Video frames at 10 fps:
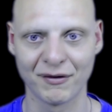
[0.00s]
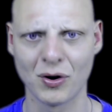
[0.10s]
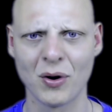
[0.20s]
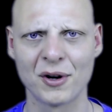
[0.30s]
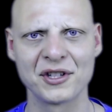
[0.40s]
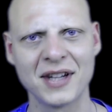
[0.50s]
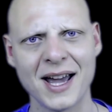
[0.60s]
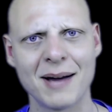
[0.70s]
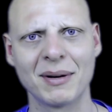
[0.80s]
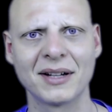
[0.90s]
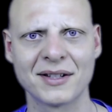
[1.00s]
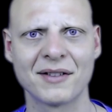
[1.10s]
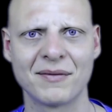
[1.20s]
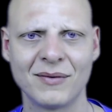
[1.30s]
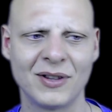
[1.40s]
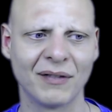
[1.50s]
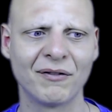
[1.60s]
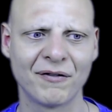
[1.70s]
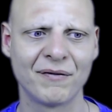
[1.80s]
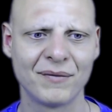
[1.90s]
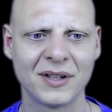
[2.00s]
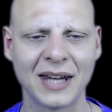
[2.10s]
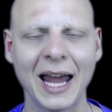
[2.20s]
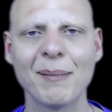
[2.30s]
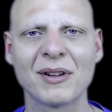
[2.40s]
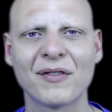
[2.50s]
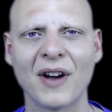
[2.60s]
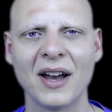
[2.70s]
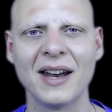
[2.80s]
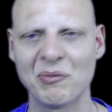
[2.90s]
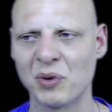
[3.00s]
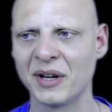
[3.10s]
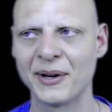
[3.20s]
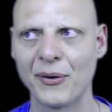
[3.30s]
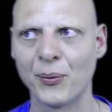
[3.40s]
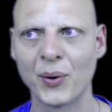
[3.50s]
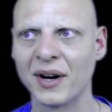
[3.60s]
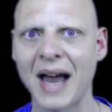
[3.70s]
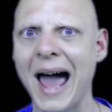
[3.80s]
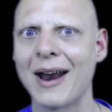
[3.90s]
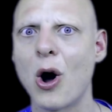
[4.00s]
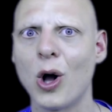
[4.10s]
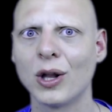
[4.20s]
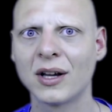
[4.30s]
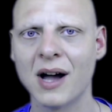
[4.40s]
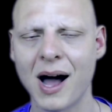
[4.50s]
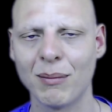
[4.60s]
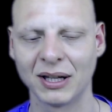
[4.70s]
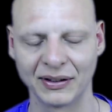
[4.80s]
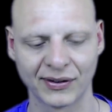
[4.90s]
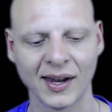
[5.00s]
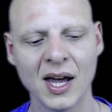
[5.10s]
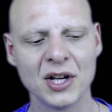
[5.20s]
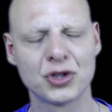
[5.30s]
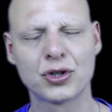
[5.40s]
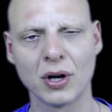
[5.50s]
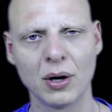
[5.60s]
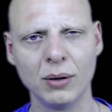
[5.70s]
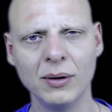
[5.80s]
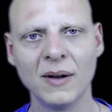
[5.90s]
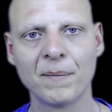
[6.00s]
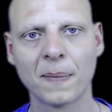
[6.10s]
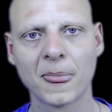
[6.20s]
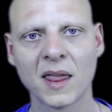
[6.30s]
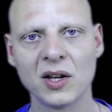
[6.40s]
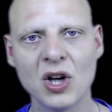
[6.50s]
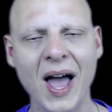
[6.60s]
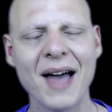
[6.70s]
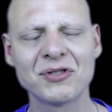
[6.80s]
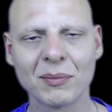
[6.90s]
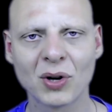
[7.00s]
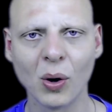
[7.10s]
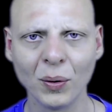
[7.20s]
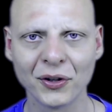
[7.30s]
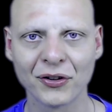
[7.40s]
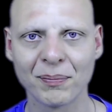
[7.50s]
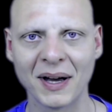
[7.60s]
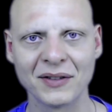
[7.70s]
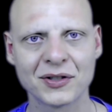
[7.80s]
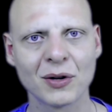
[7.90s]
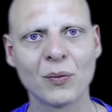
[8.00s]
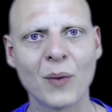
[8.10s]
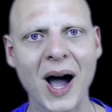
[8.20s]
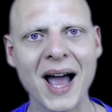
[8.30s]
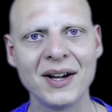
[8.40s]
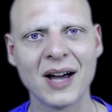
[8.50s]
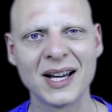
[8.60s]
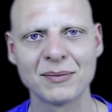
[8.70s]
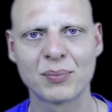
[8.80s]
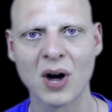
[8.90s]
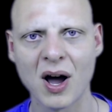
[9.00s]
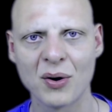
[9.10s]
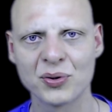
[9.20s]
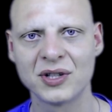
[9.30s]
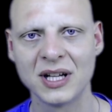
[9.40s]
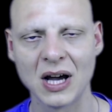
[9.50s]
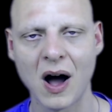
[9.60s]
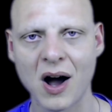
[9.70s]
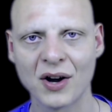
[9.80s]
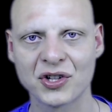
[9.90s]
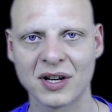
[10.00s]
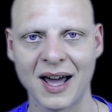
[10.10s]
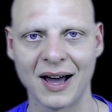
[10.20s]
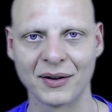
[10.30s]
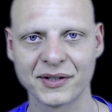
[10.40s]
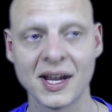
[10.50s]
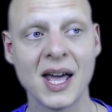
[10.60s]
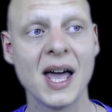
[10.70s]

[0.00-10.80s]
of course, yeah, because the game is fun and we're not all goblins. So you have some gold to spend, so why not browse the auction house?